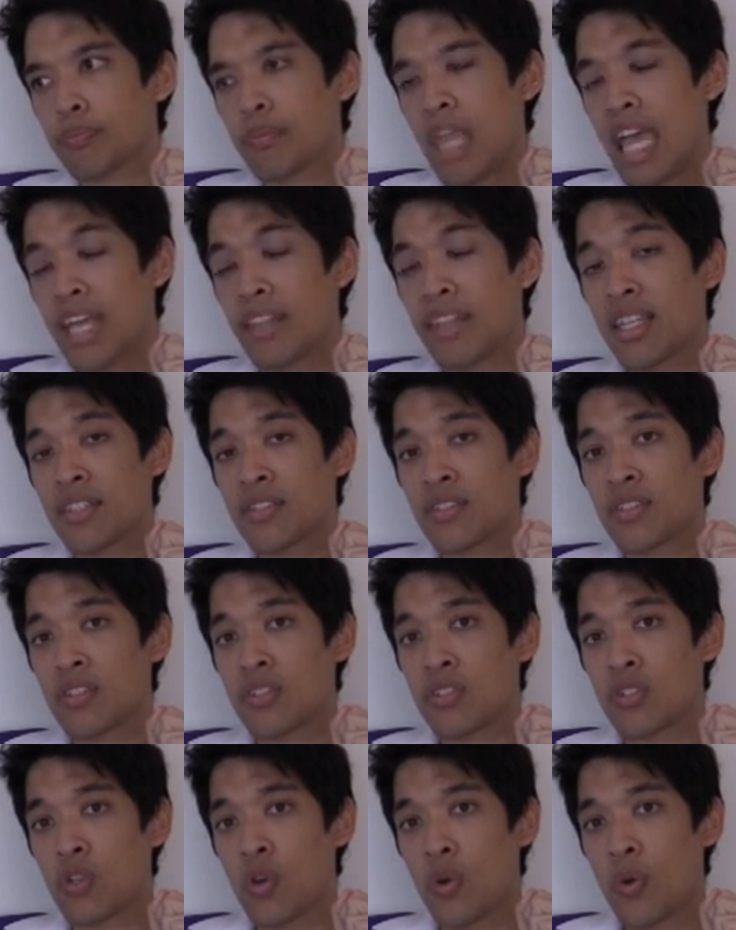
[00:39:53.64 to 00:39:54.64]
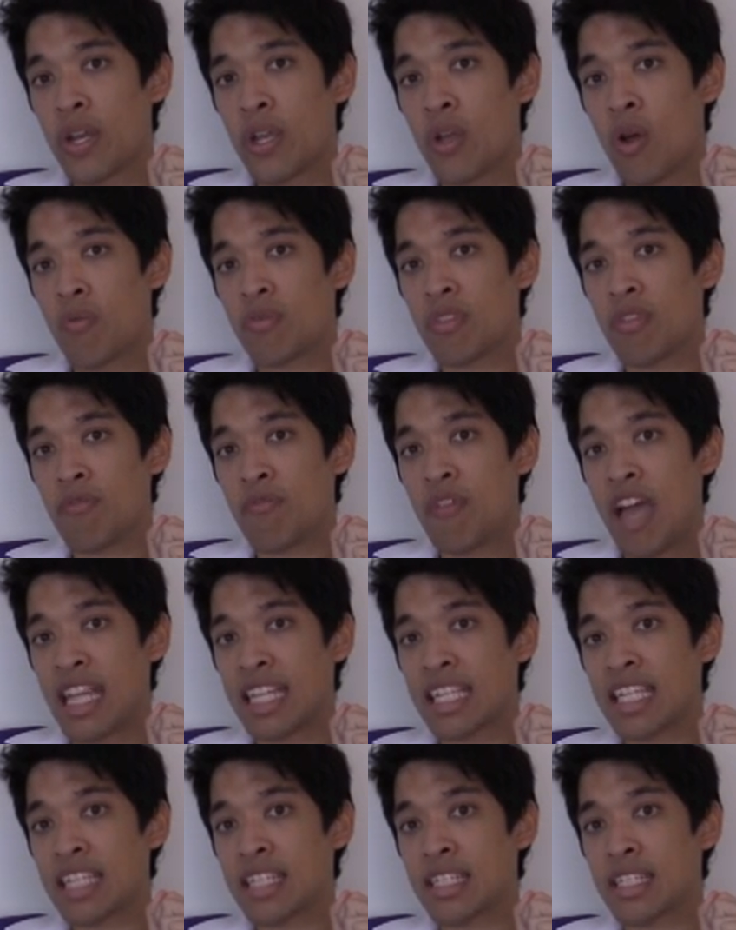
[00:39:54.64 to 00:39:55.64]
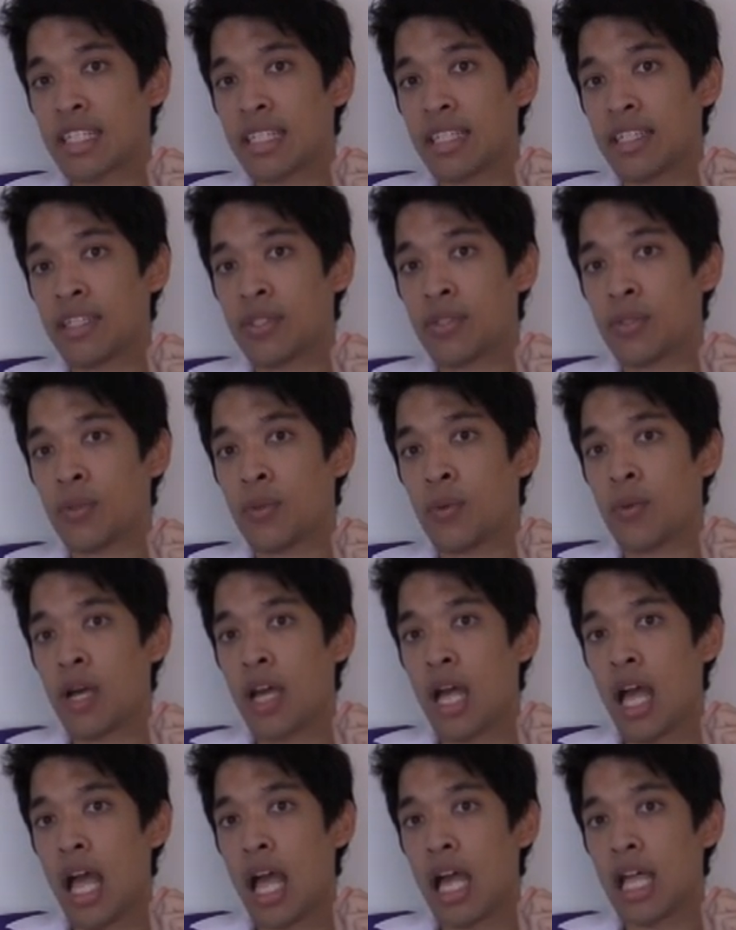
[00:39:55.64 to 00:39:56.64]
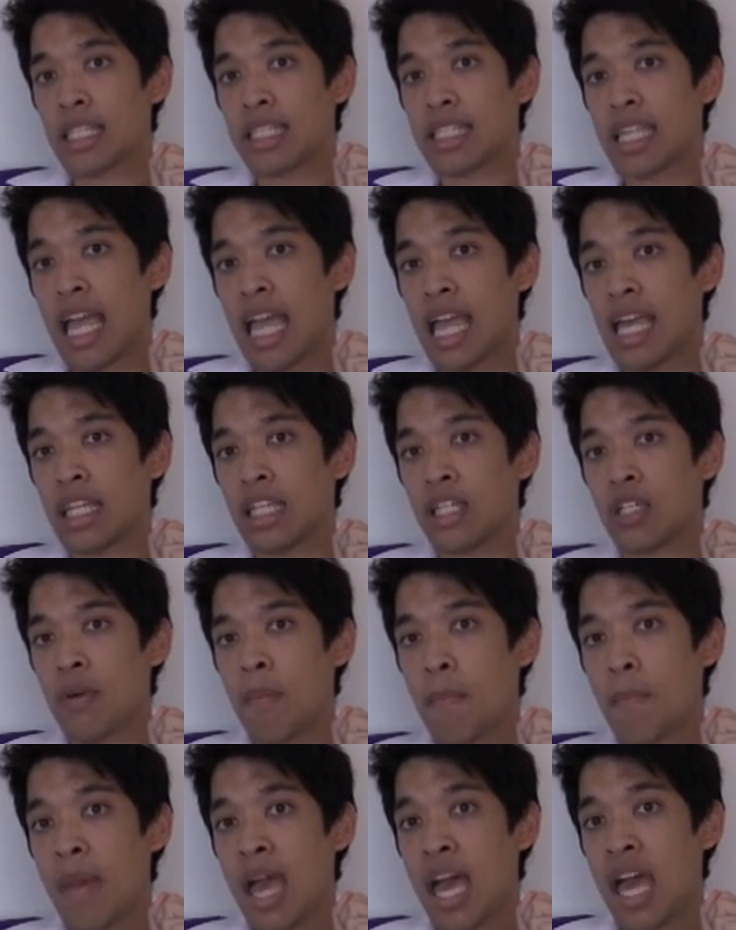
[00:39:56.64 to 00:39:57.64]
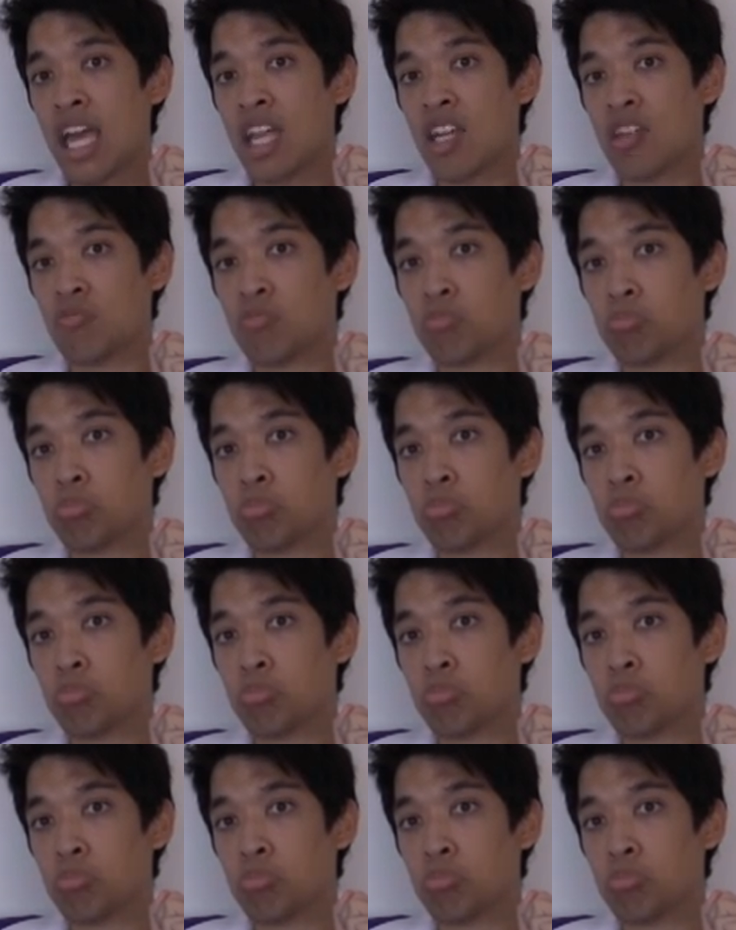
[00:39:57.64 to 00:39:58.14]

And that's the story of the valiant little tailor man.